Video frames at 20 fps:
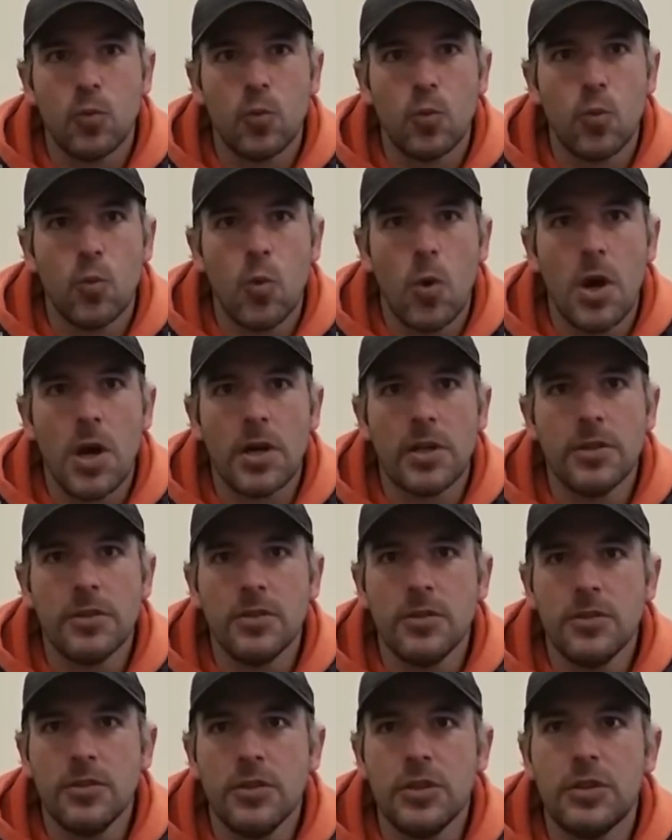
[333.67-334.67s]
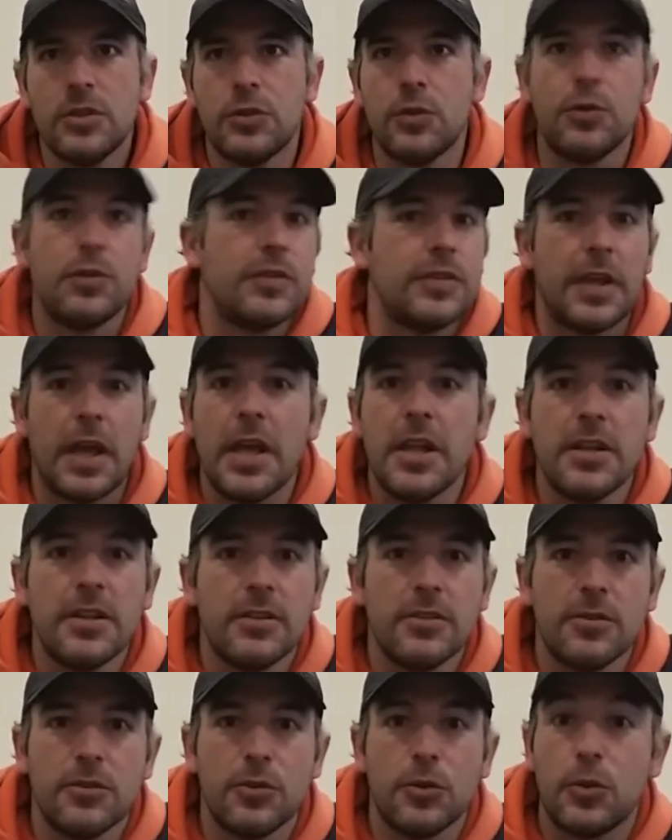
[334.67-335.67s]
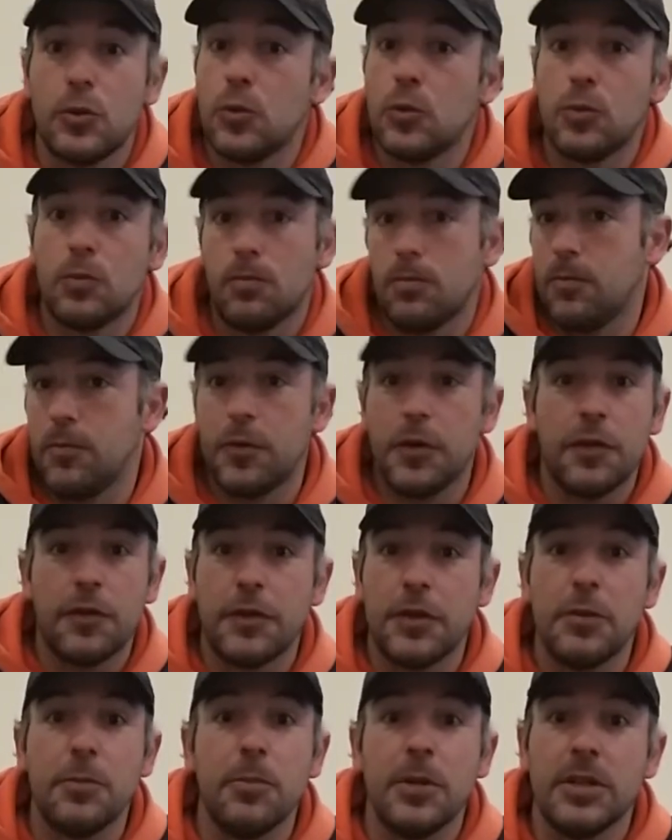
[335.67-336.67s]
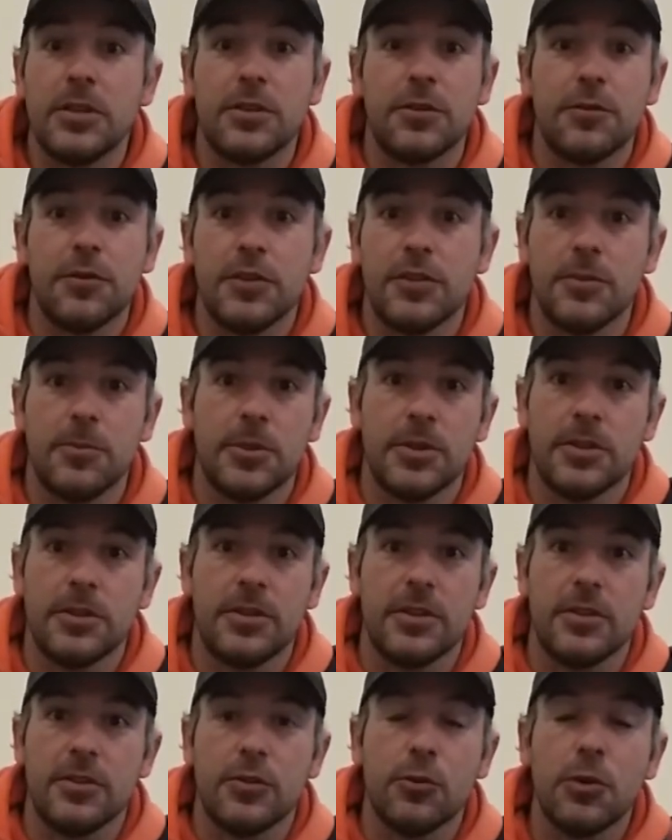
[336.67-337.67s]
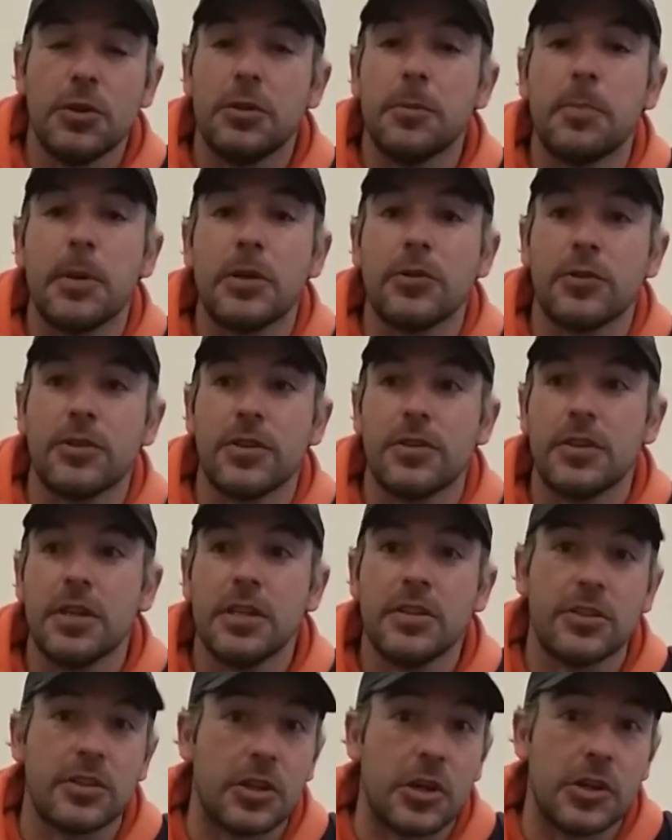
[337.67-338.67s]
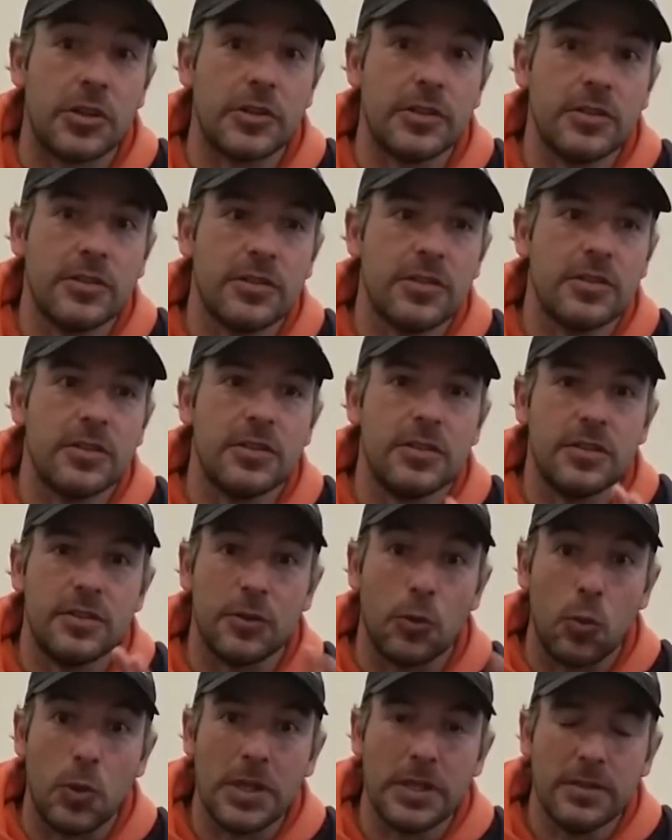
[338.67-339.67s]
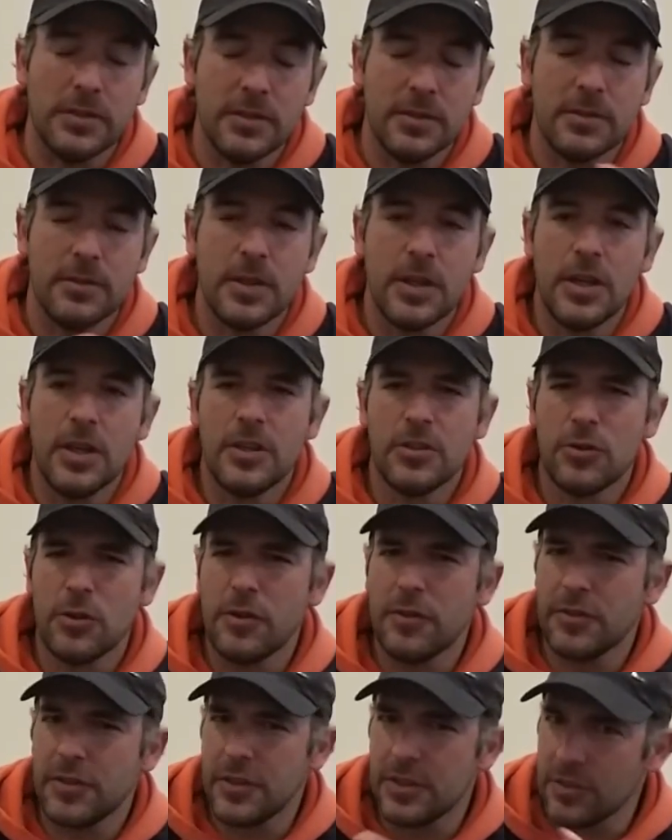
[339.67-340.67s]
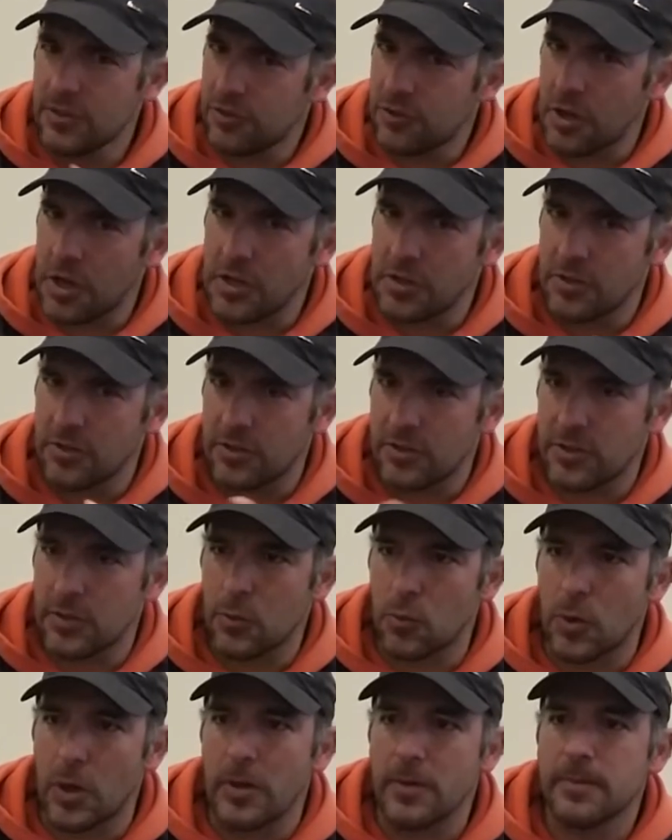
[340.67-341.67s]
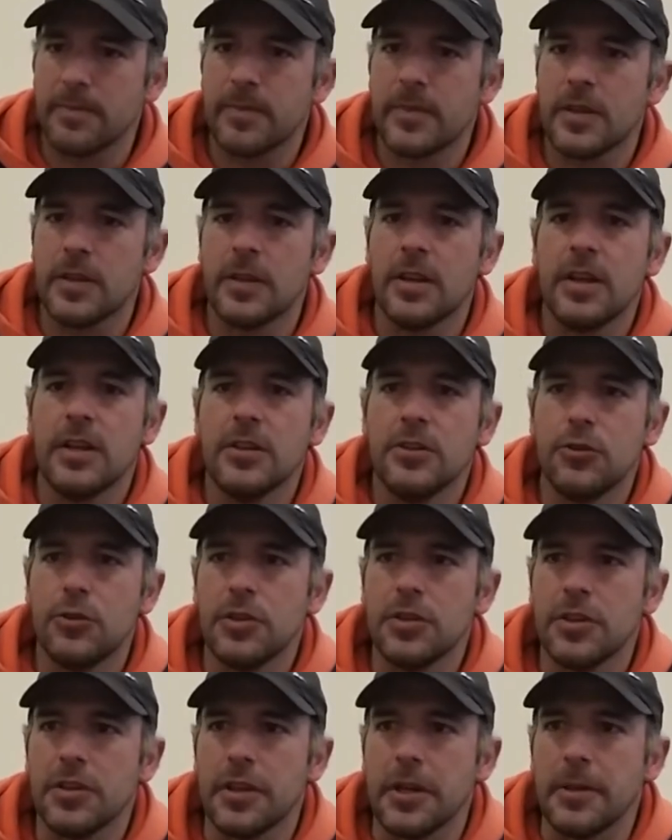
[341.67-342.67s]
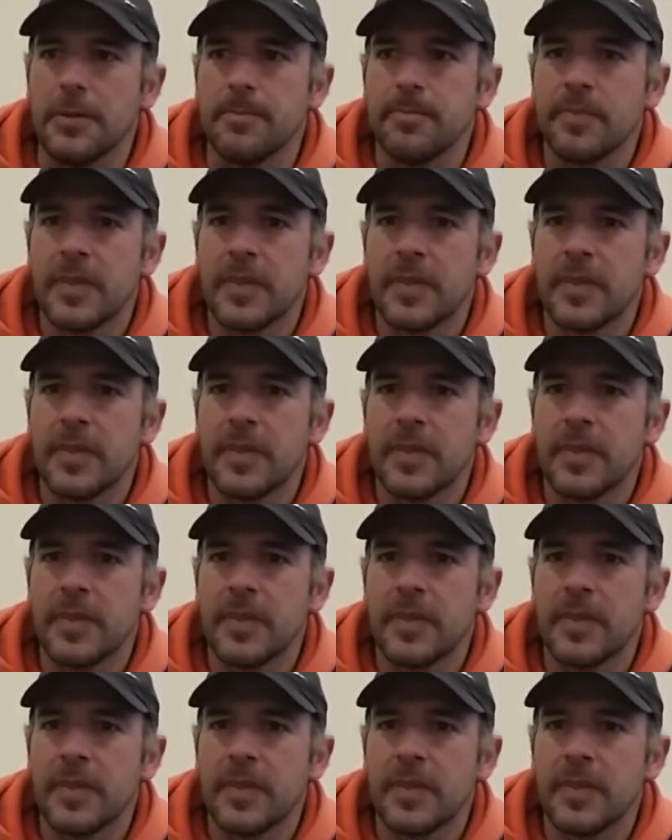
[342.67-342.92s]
1 to 10 to 15 meters visibility. So it depends on the day, the currents, the wind. So everything changes a lot during the day.